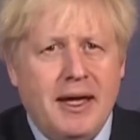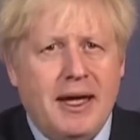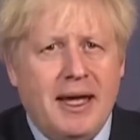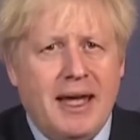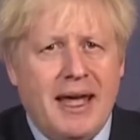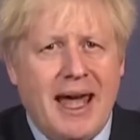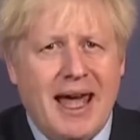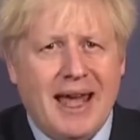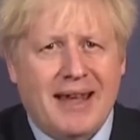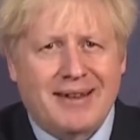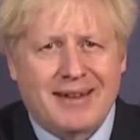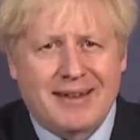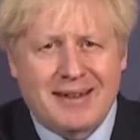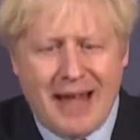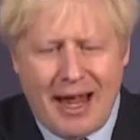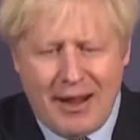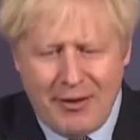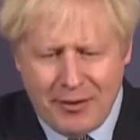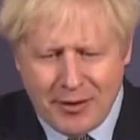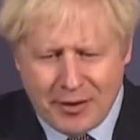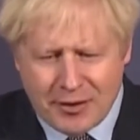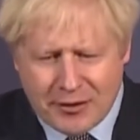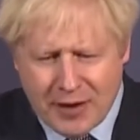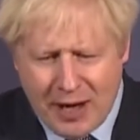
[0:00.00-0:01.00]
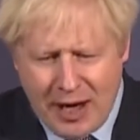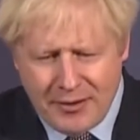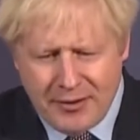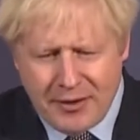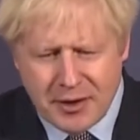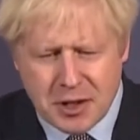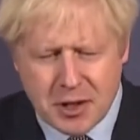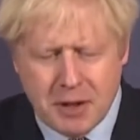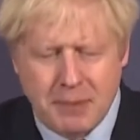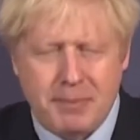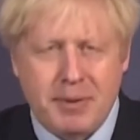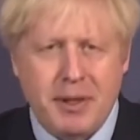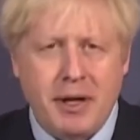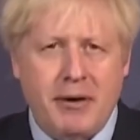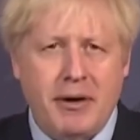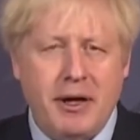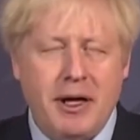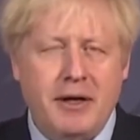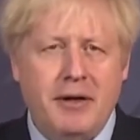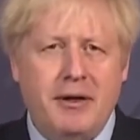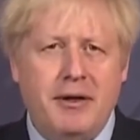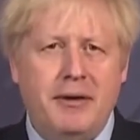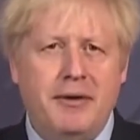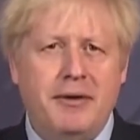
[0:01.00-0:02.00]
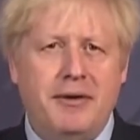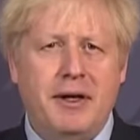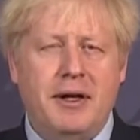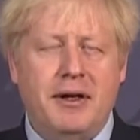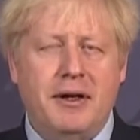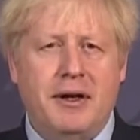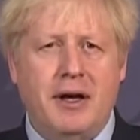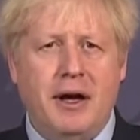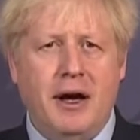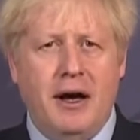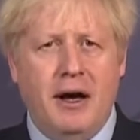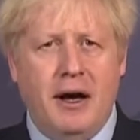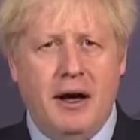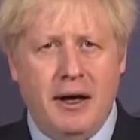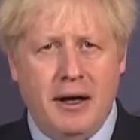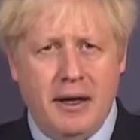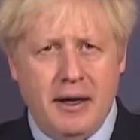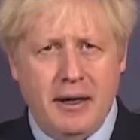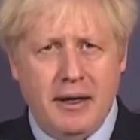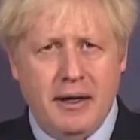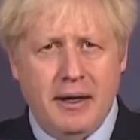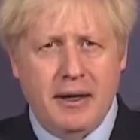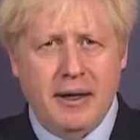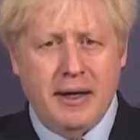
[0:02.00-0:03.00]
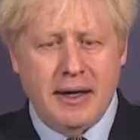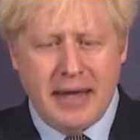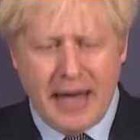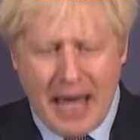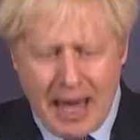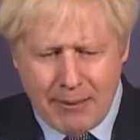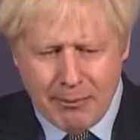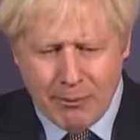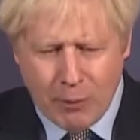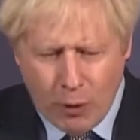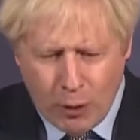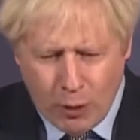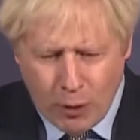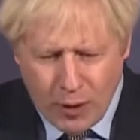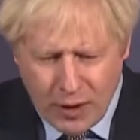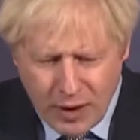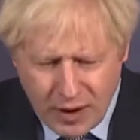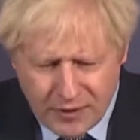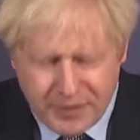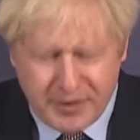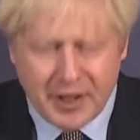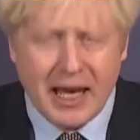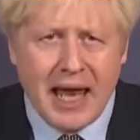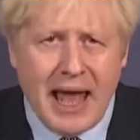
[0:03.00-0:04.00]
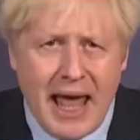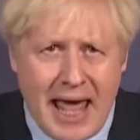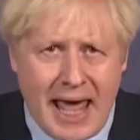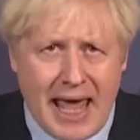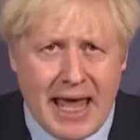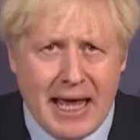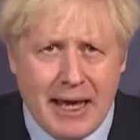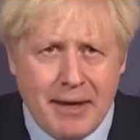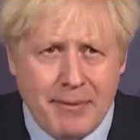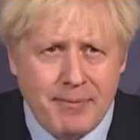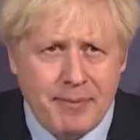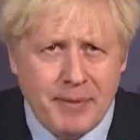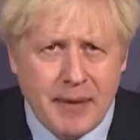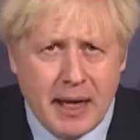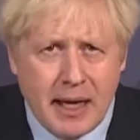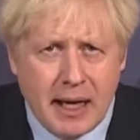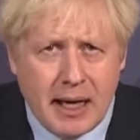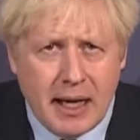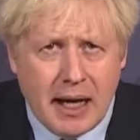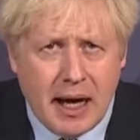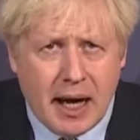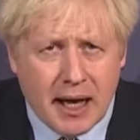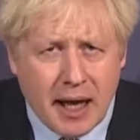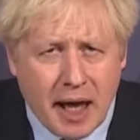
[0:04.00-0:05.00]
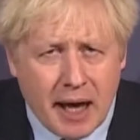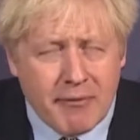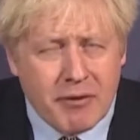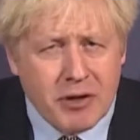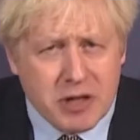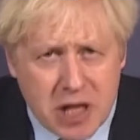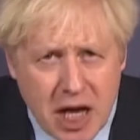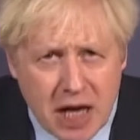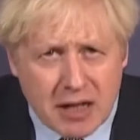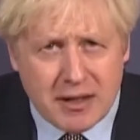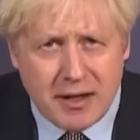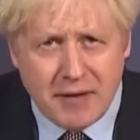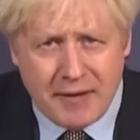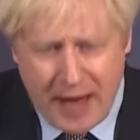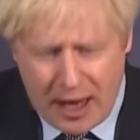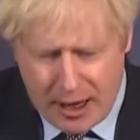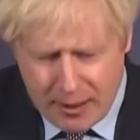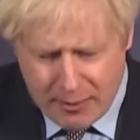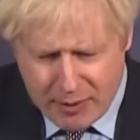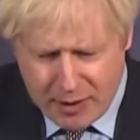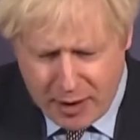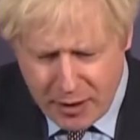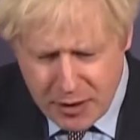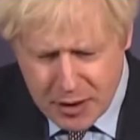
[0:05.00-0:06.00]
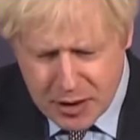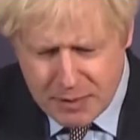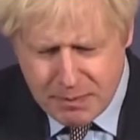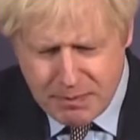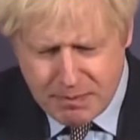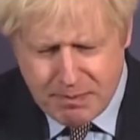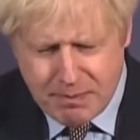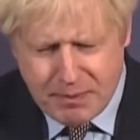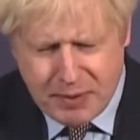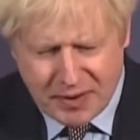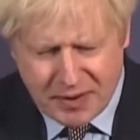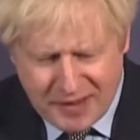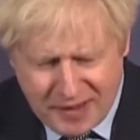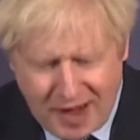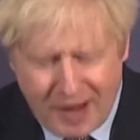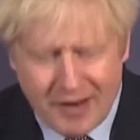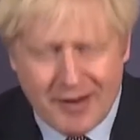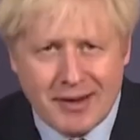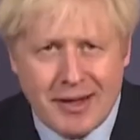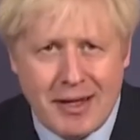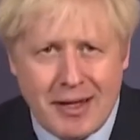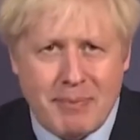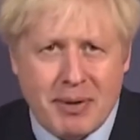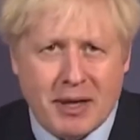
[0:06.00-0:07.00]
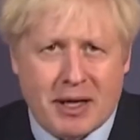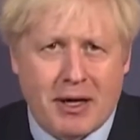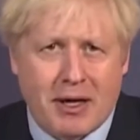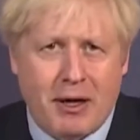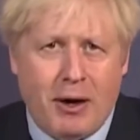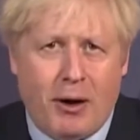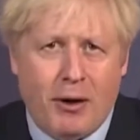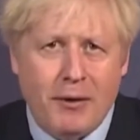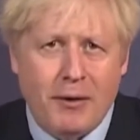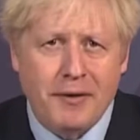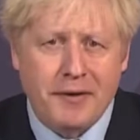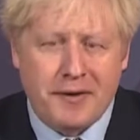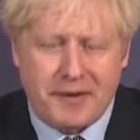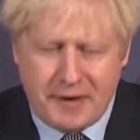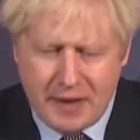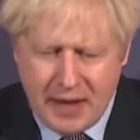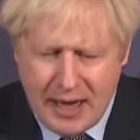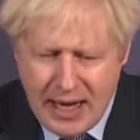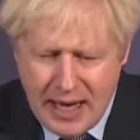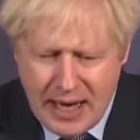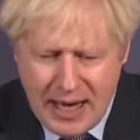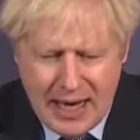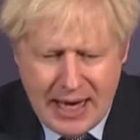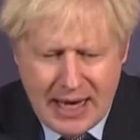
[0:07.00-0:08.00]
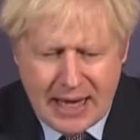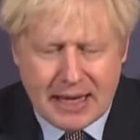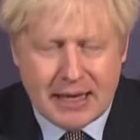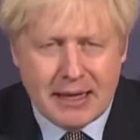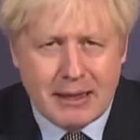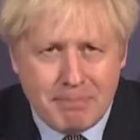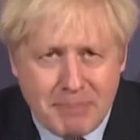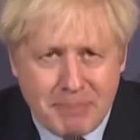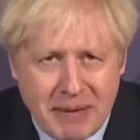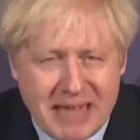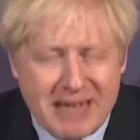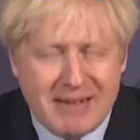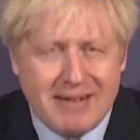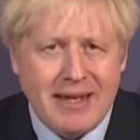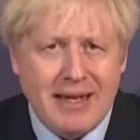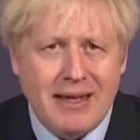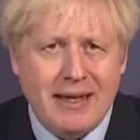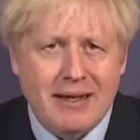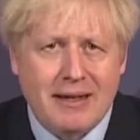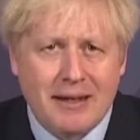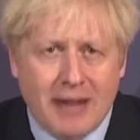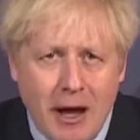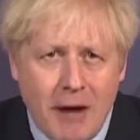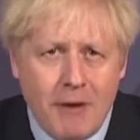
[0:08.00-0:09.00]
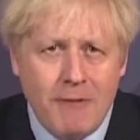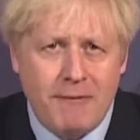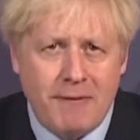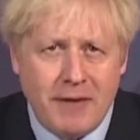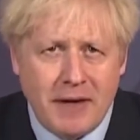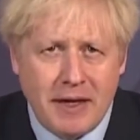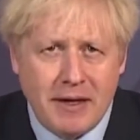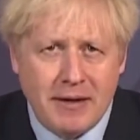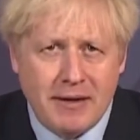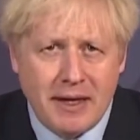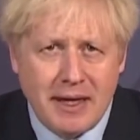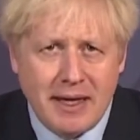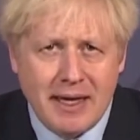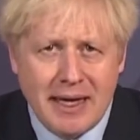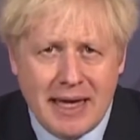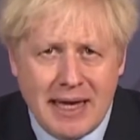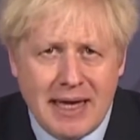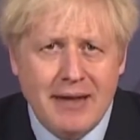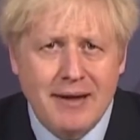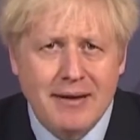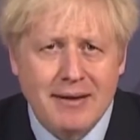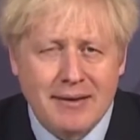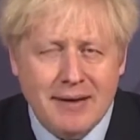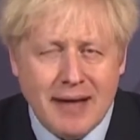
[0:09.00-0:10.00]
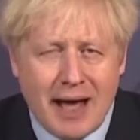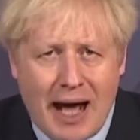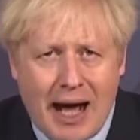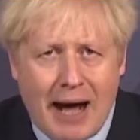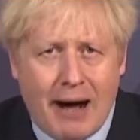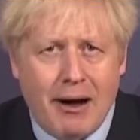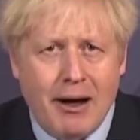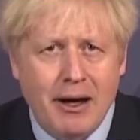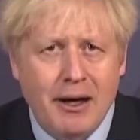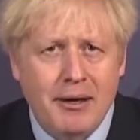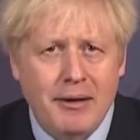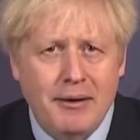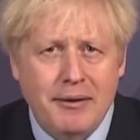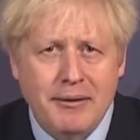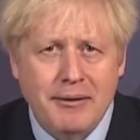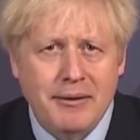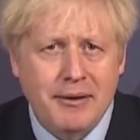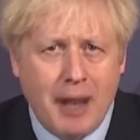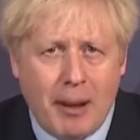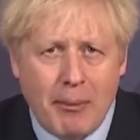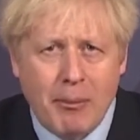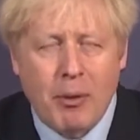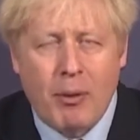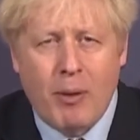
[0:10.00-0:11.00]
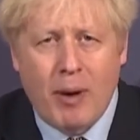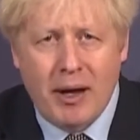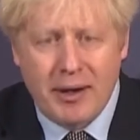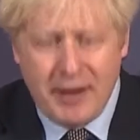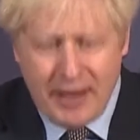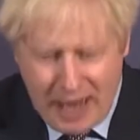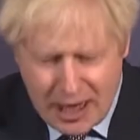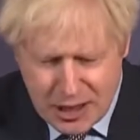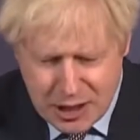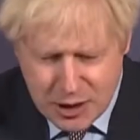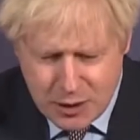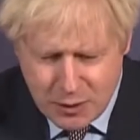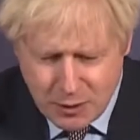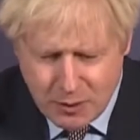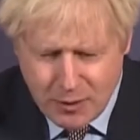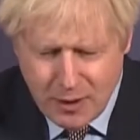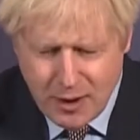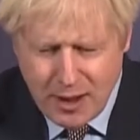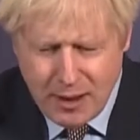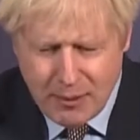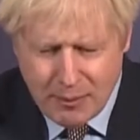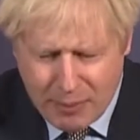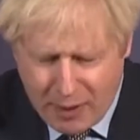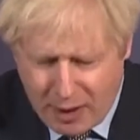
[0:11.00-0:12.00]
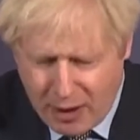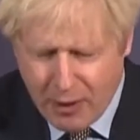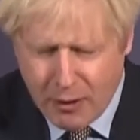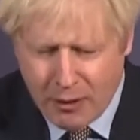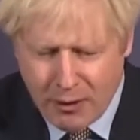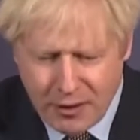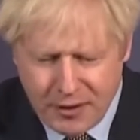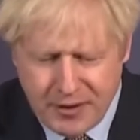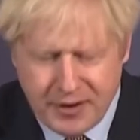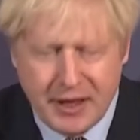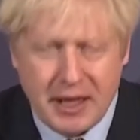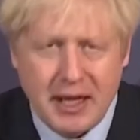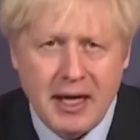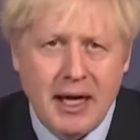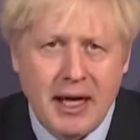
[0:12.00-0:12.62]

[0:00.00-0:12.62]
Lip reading: extend the transition period and incur yet more delay. And I rejected that approach precisely because beating COVID is our number one national priority,